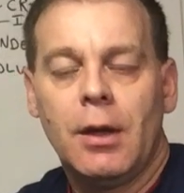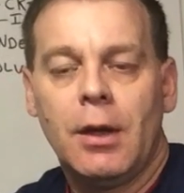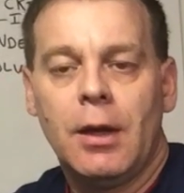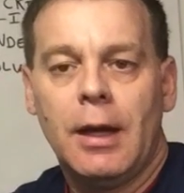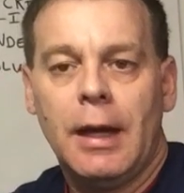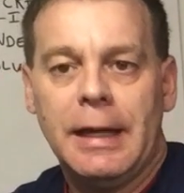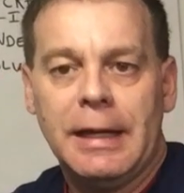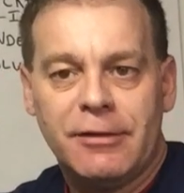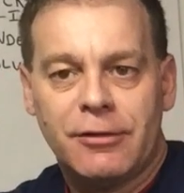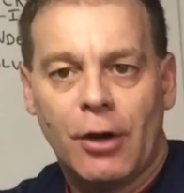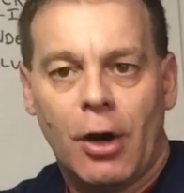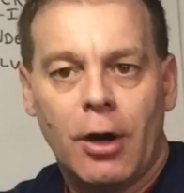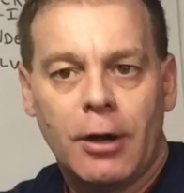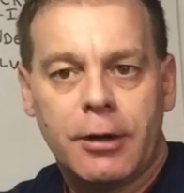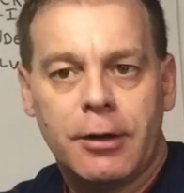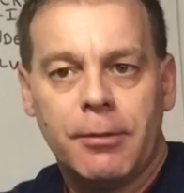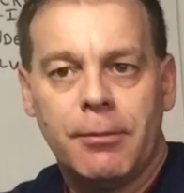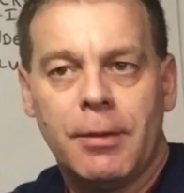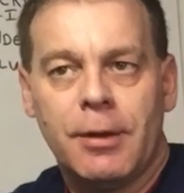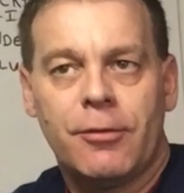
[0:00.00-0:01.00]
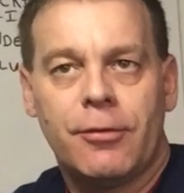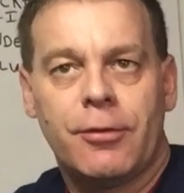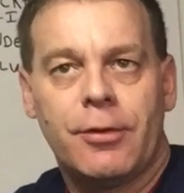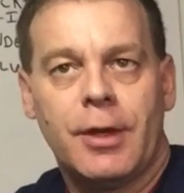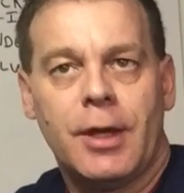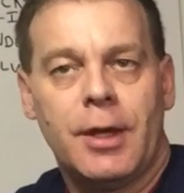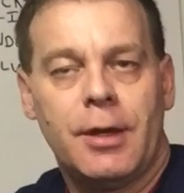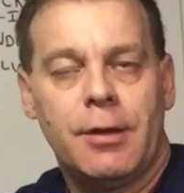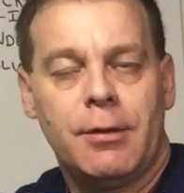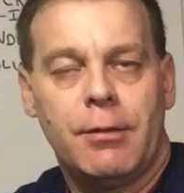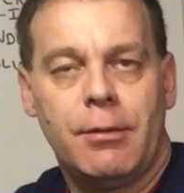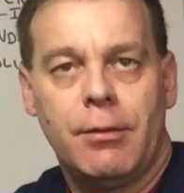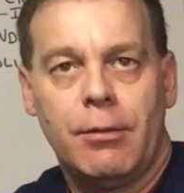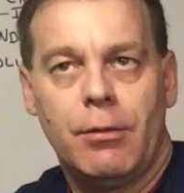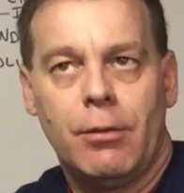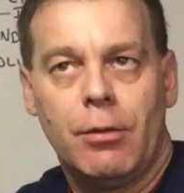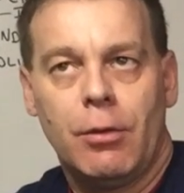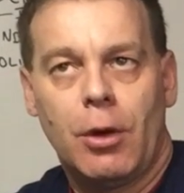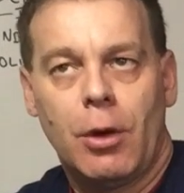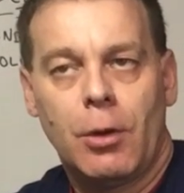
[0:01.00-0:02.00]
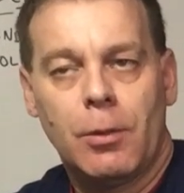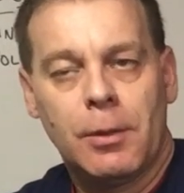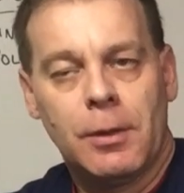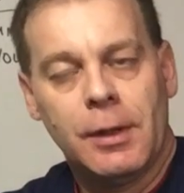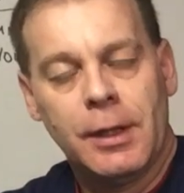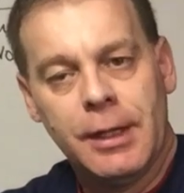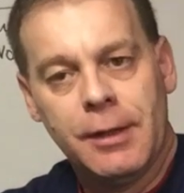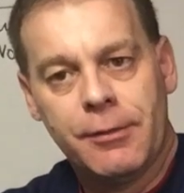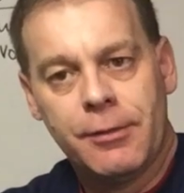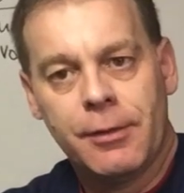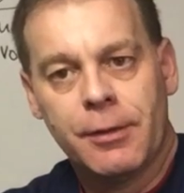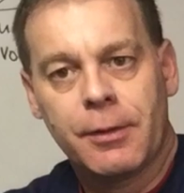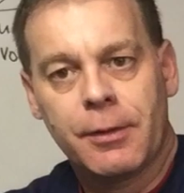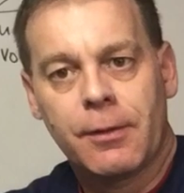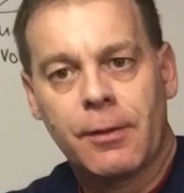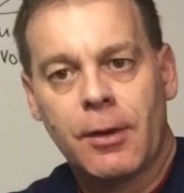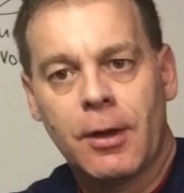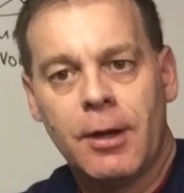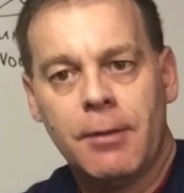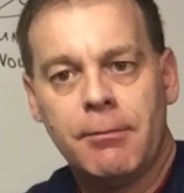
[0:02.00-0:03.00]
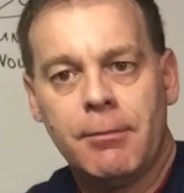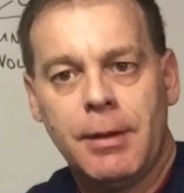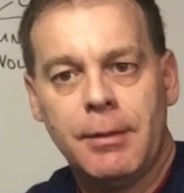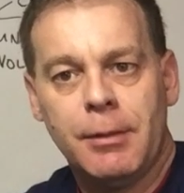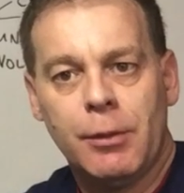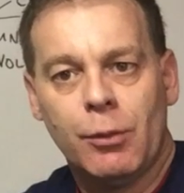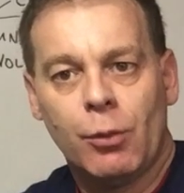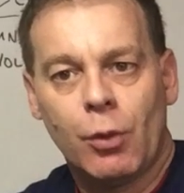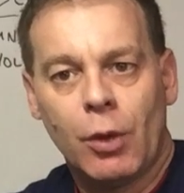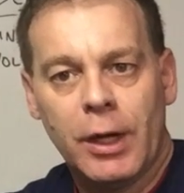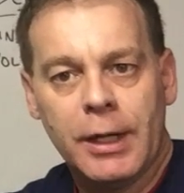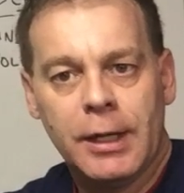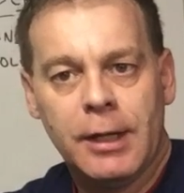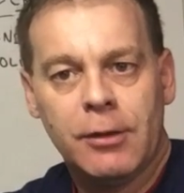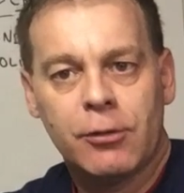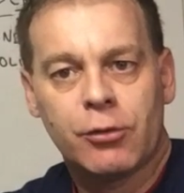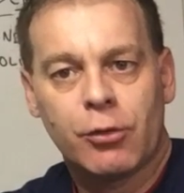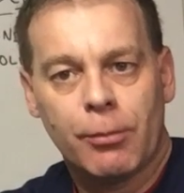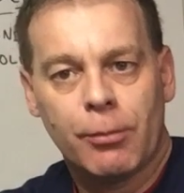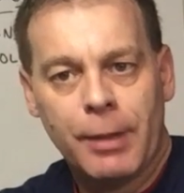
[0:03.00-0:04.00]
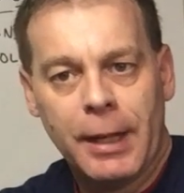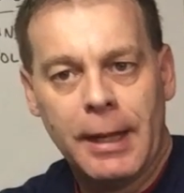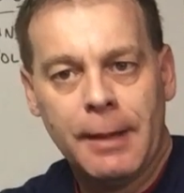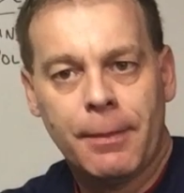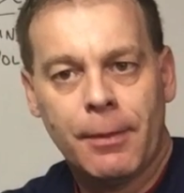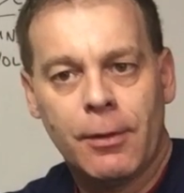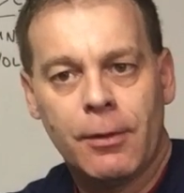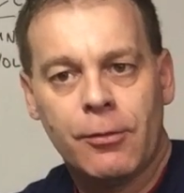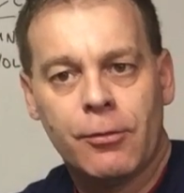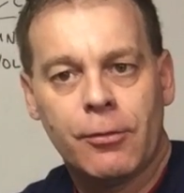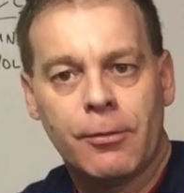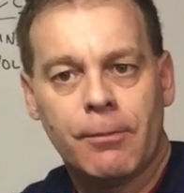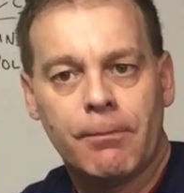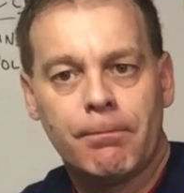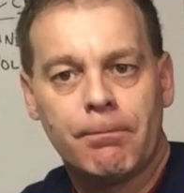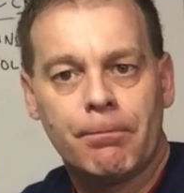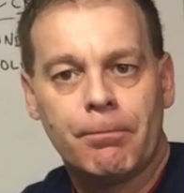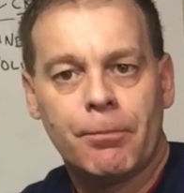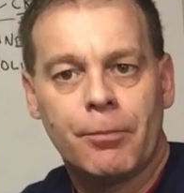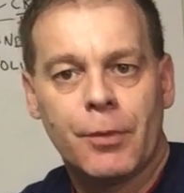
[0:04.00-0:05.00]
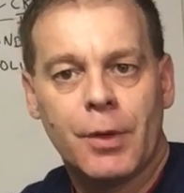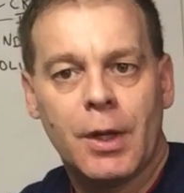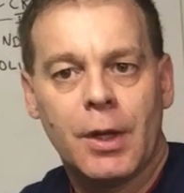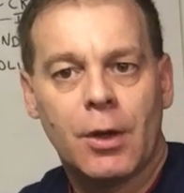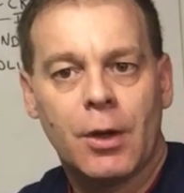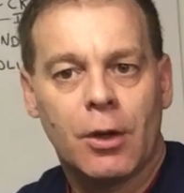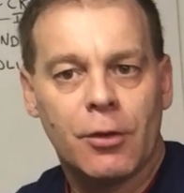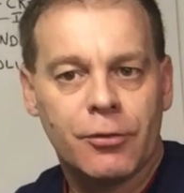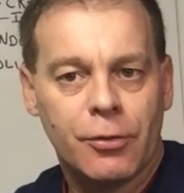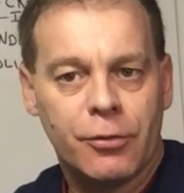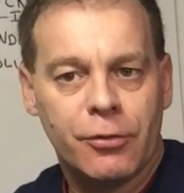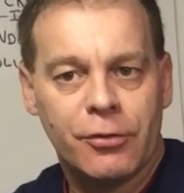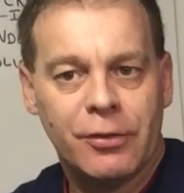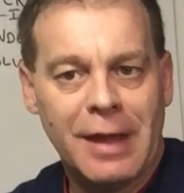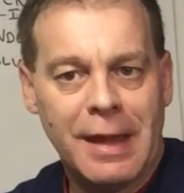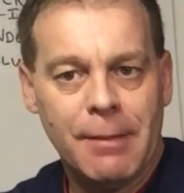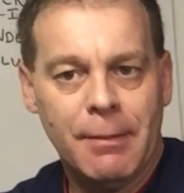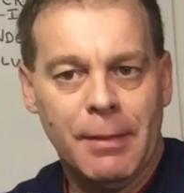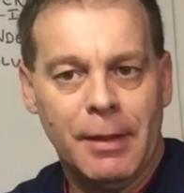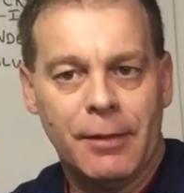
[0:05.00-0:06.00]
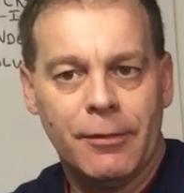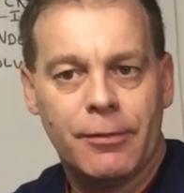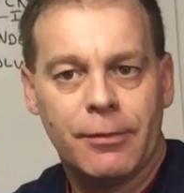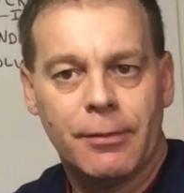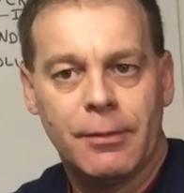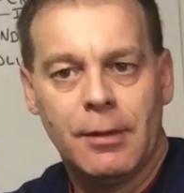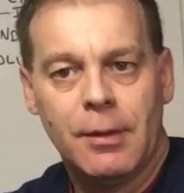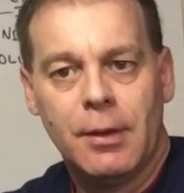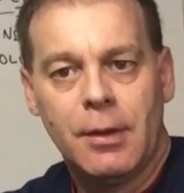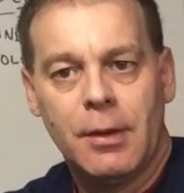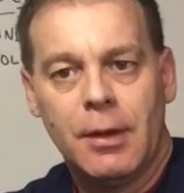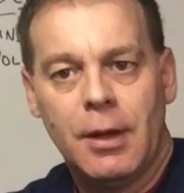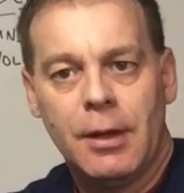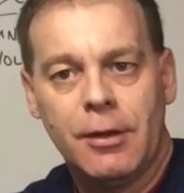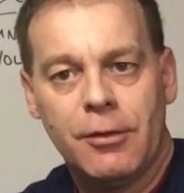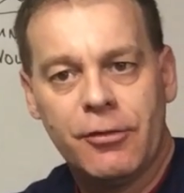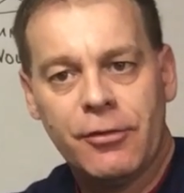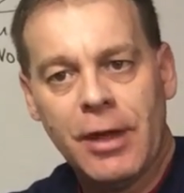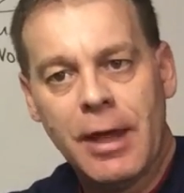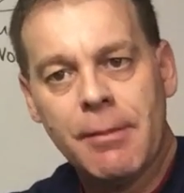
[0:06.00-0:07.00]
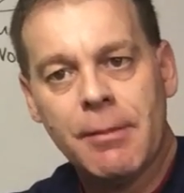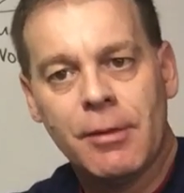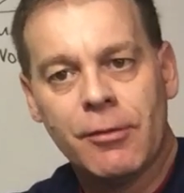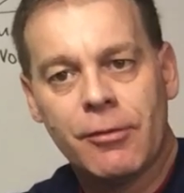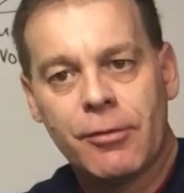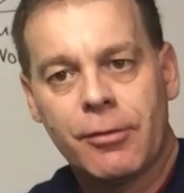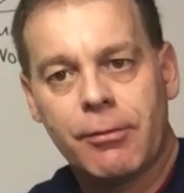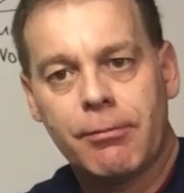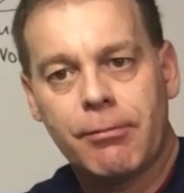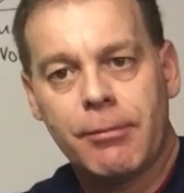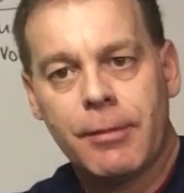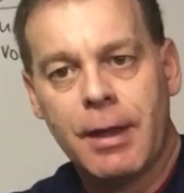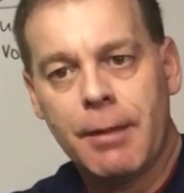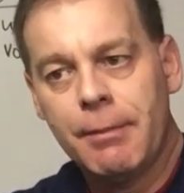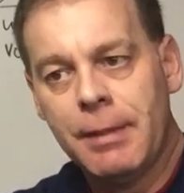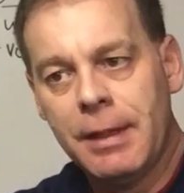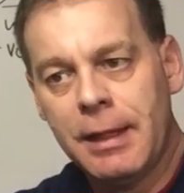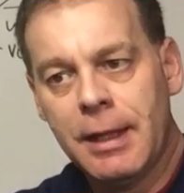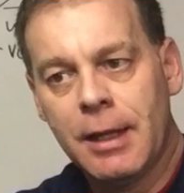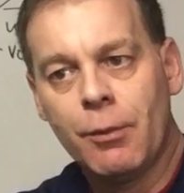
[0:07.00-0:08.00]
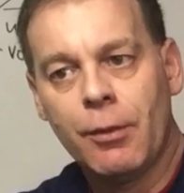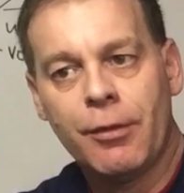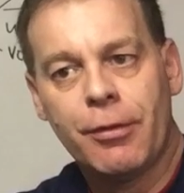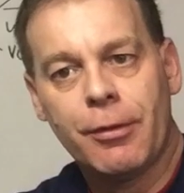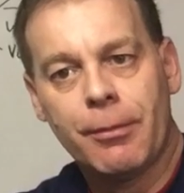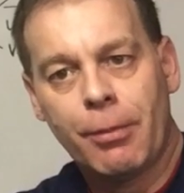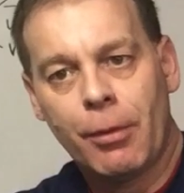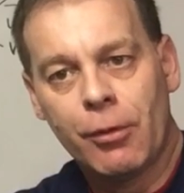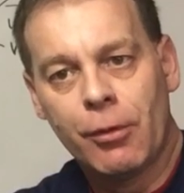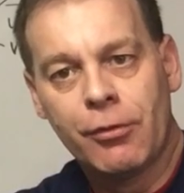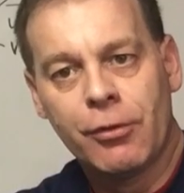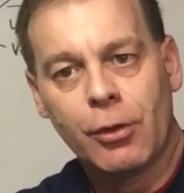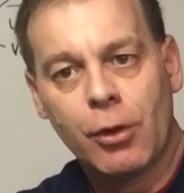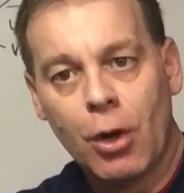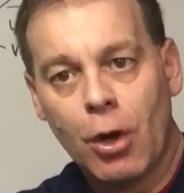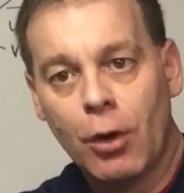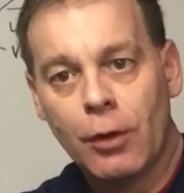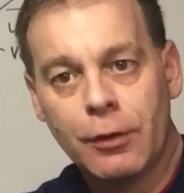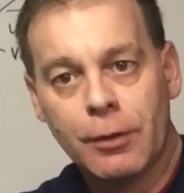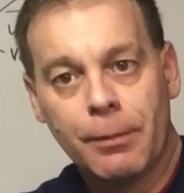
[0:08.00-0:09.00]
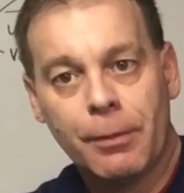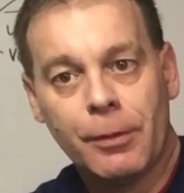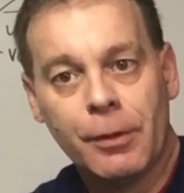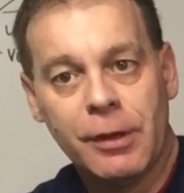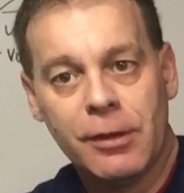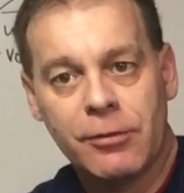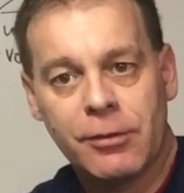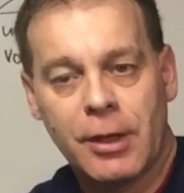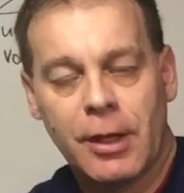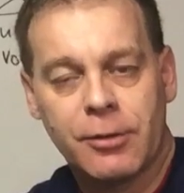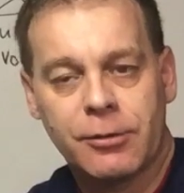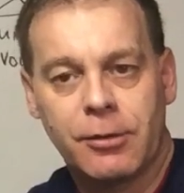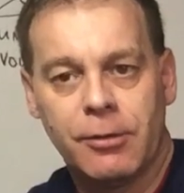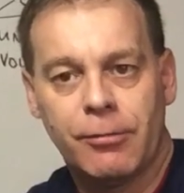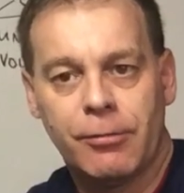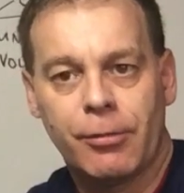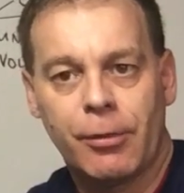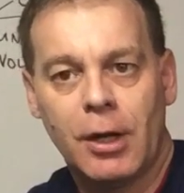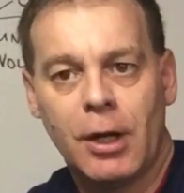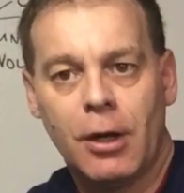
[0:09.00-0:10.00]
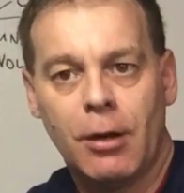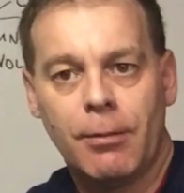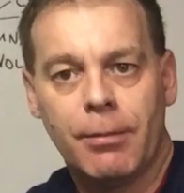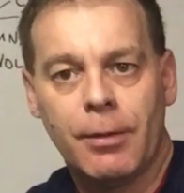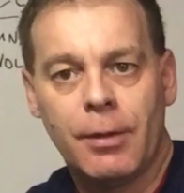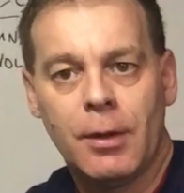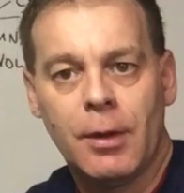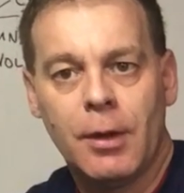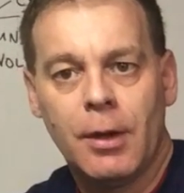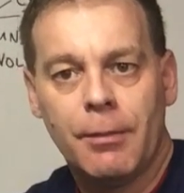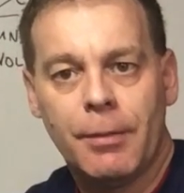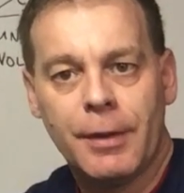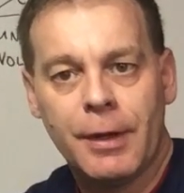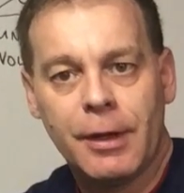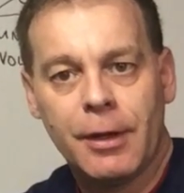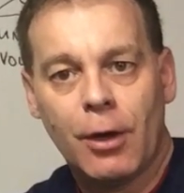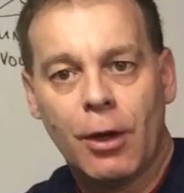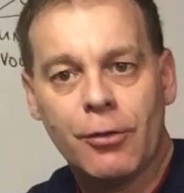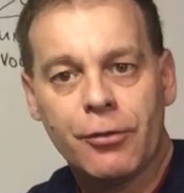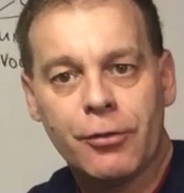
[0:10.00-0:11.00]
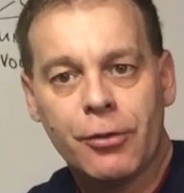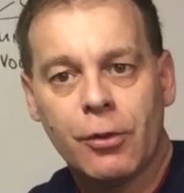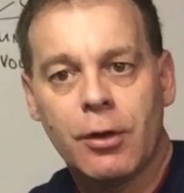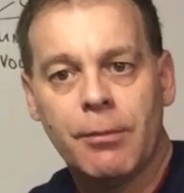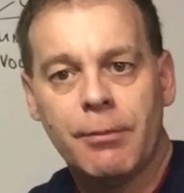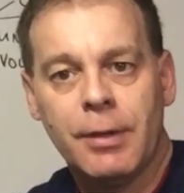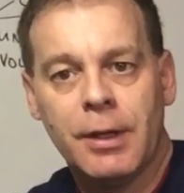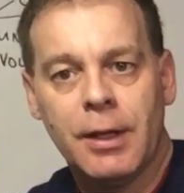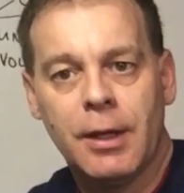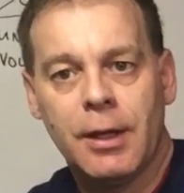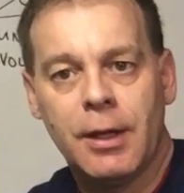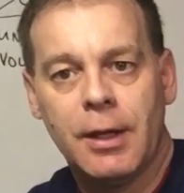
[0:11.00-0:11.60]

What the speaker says: Any documents that are related to the crime, maybe writings or papers, and also statements. And the statements can begin with the person calling the police asking for help, but it also can be